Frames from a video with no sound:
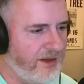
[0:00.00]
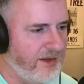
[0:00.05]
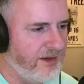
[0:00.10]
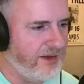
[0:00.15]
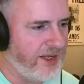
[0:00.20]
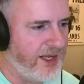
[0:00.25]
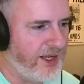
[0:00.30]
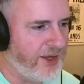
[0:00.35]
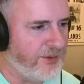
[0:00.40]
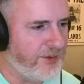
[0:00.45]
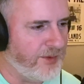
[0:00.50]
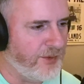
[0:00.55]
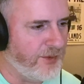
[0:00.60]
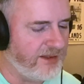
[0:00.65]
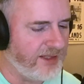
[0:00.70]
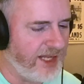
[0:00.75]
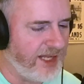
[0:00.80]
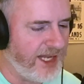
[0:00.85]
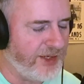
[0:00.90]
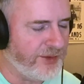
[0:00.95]
Now,
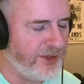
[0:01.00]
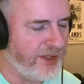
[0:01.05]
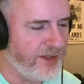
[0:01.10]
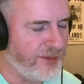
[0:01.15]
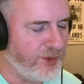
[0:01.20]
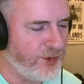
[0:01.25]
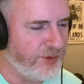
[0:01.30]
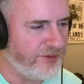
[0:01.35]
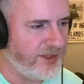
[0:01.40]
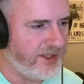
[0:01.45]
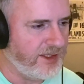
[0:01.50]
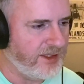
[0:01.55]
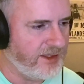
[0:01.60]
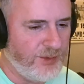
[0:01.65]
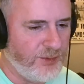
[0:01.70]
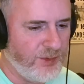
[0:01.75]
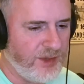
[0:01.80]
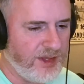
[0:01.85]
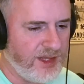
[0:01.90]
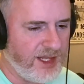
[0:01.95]
later in the movie,
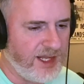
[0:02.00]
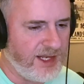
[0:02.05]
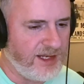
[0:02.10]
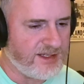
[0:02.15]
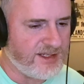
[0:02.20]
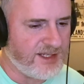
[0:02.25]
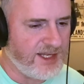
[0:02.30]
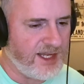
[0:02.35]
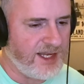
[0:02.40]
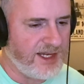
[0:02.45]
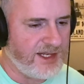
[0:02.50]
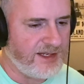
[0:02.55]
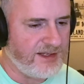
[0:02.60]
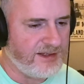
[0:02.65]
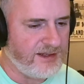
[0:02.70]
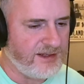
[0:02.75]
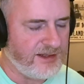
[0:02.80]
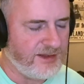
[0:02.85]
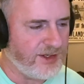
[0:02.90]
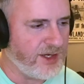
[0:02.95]
when they decide
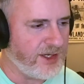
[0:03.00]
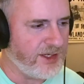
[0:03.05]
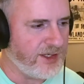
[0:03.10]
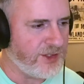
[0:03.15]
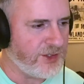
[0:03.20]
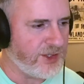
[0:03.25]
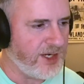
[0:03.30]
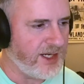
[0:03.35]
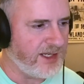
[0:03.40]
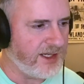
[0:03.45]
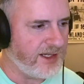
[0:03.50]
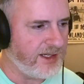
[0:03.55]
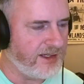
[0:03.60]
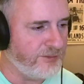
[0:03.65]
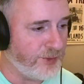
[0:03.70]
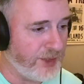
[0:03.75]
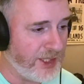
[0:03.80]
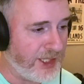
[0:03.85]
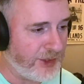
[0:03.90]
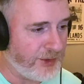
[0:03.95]
that they're going to try to
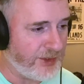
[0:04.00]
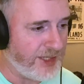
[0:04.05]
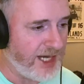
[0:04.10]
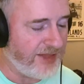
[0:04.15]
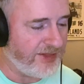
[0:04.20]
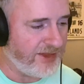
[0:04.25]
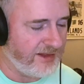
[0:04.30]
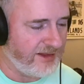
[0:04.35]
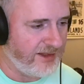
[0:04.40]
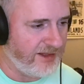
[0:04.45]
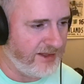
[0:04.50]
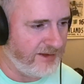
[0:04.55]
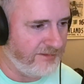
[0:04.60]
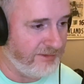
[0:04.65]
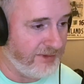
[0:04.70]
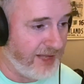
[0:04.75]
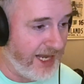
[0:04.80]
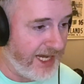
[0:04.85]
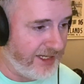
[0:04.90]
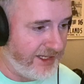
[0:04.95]
recreate the
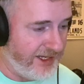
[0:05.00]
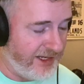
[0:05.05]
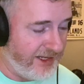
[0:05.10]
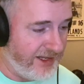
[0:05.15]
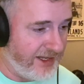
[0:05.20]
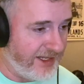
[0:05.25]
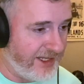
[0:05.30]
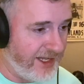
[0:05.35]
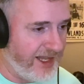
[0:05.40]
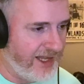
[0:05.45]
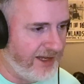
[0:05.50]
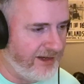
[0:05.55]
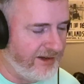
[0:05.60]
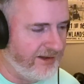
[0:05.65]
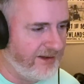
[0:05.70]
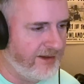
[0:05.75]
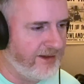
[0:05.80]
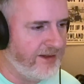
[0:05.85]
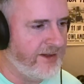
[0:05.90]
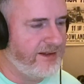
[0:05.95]
lightning
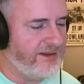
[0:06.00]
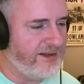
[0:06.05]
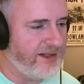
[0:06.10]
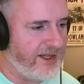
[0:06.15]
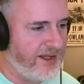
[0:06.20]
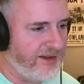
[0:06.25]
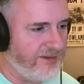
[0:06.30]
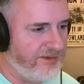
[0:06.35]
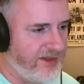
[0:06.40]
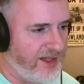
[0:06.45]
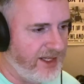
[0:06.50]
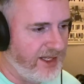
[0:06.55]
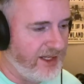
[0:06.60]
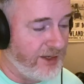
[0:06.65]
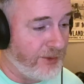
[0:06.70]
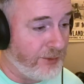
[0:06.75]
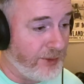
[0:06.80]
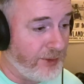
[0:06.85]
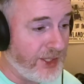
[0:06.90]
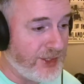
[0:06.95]
again to give the
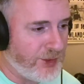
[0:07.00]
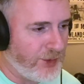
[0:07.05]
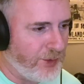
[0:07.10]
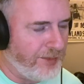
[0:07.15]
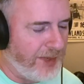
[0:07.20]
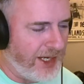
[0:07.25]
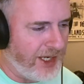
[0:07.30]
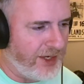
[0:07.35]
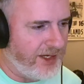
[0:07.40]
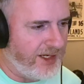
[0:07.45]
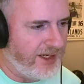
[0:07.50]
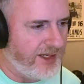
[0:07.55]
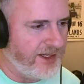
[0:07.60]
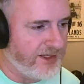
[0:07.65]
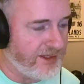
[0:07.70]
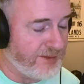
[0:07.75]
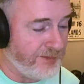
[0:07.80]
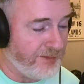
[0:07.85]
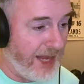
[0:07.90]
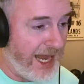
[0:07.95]
original Barry
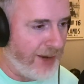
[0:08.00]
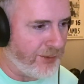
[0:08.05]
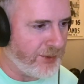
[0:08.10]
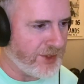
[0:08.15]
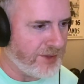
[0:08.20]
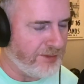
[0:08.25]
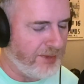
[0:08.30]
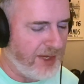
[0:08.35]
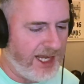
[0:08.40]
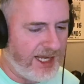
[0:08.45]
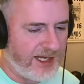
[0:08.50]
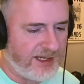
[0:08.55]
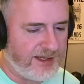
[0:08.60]
his powers back.